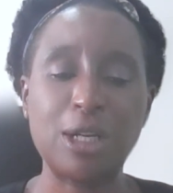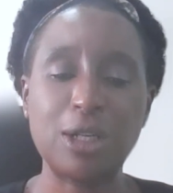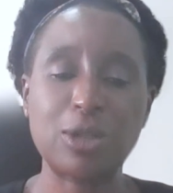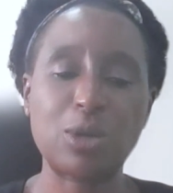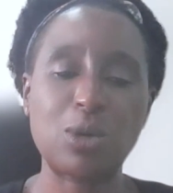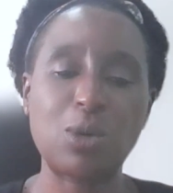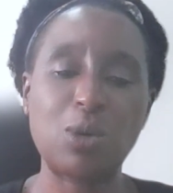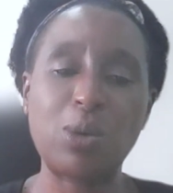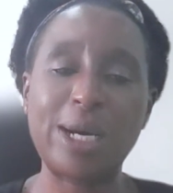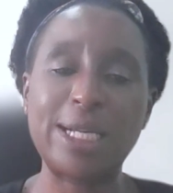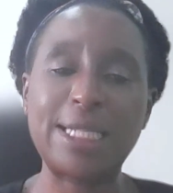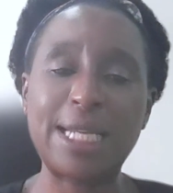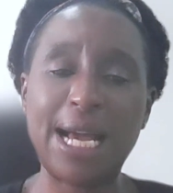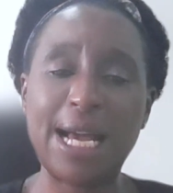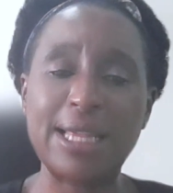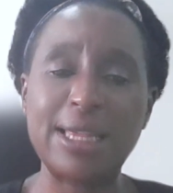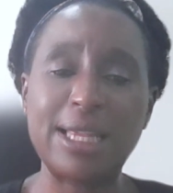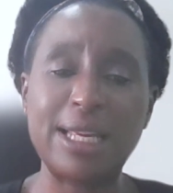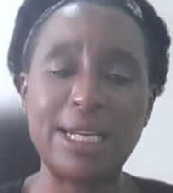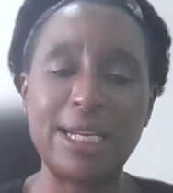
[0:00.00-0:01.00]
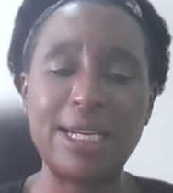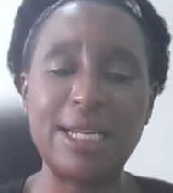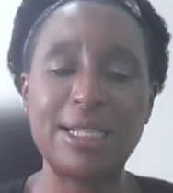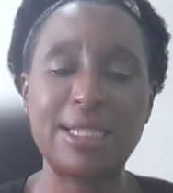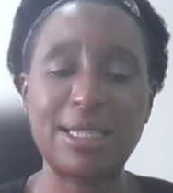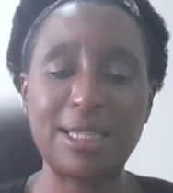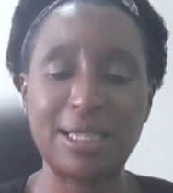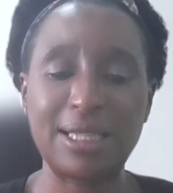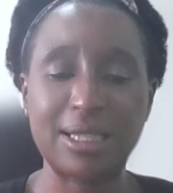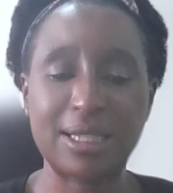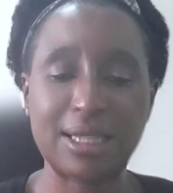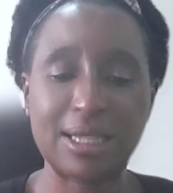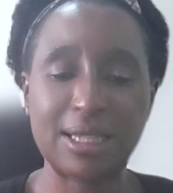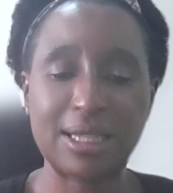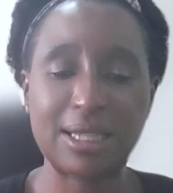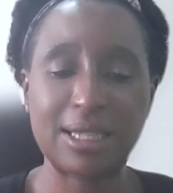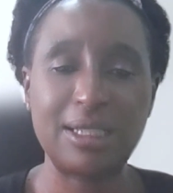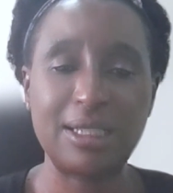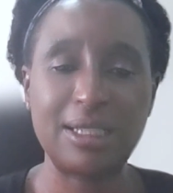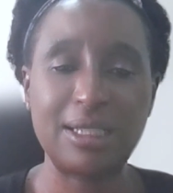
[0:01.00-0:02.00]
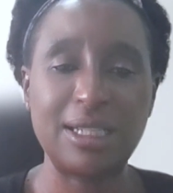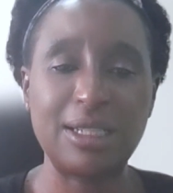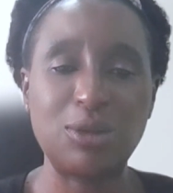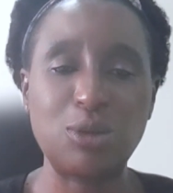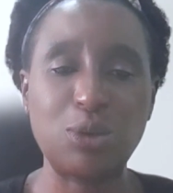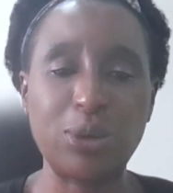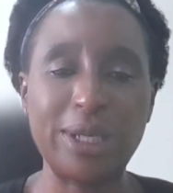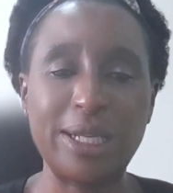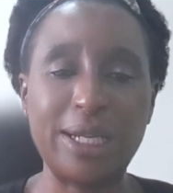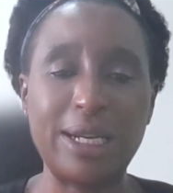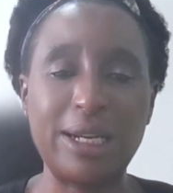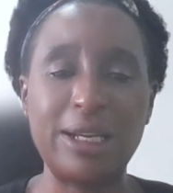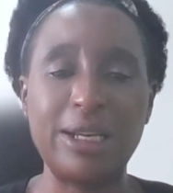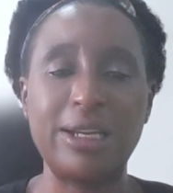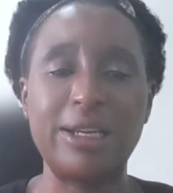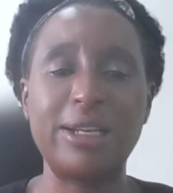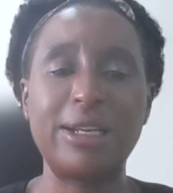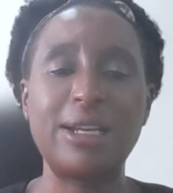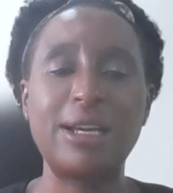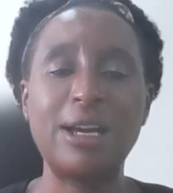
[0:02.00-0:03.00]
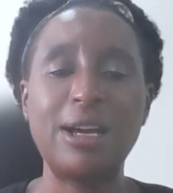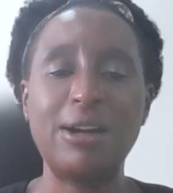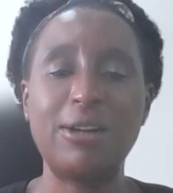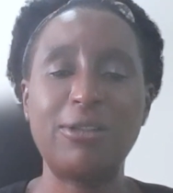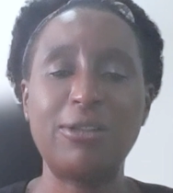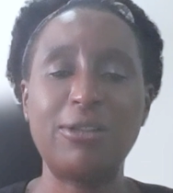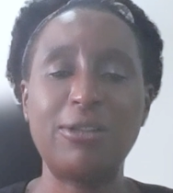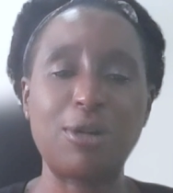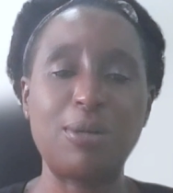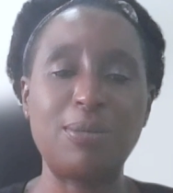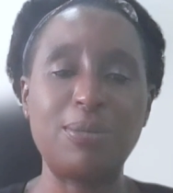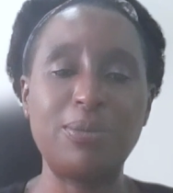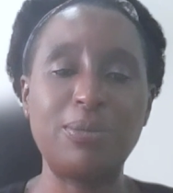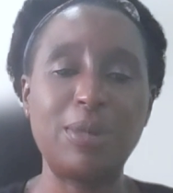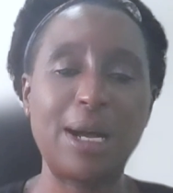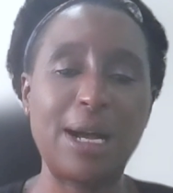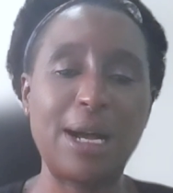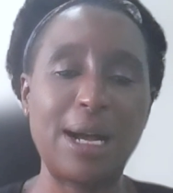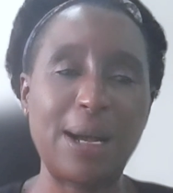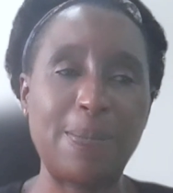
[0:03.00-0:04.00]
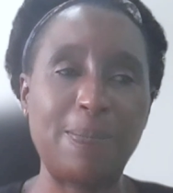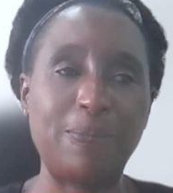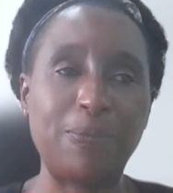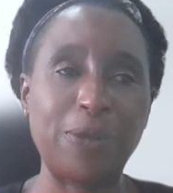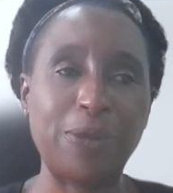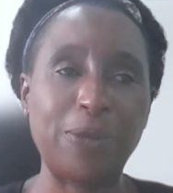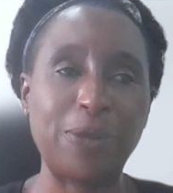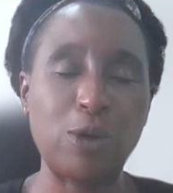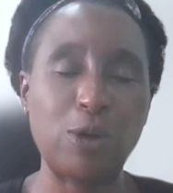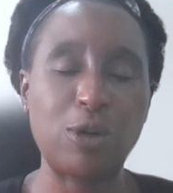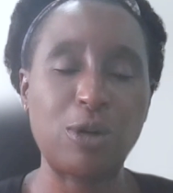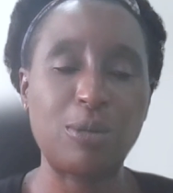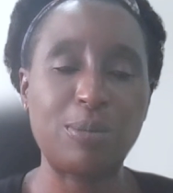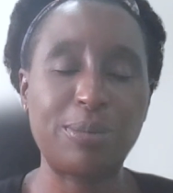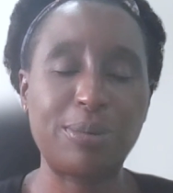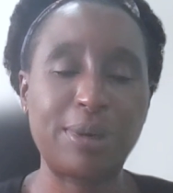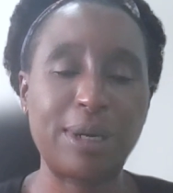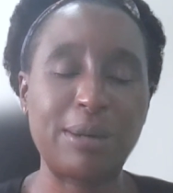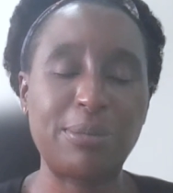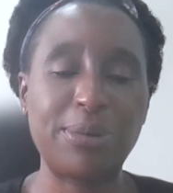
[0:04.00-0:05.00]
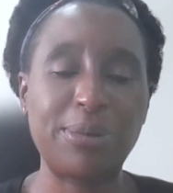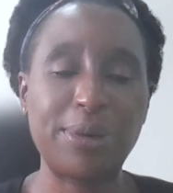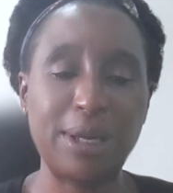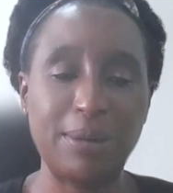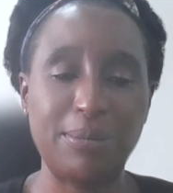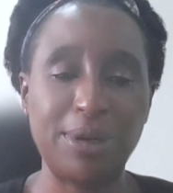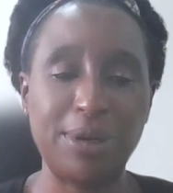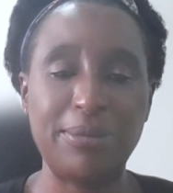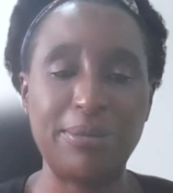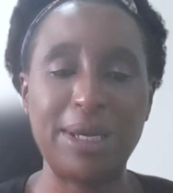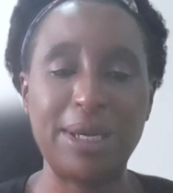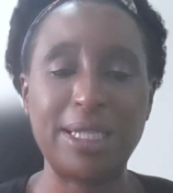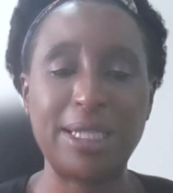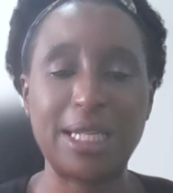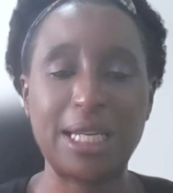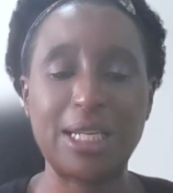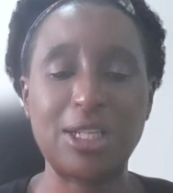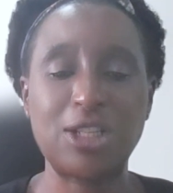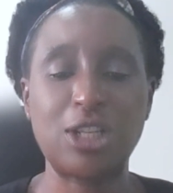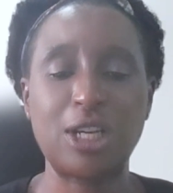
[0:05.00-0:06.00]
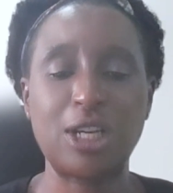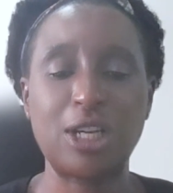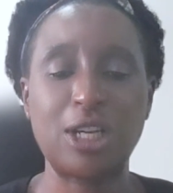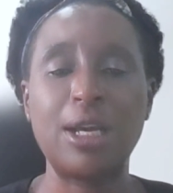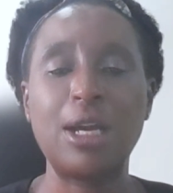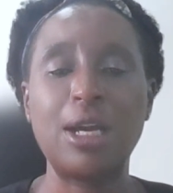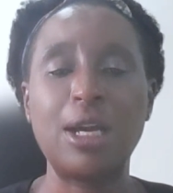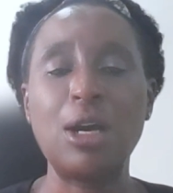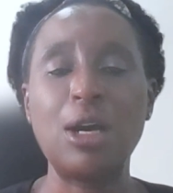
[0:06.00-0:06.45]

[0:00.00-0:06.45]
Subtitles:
So what are the lessons did we learn from oral PrEP implementation?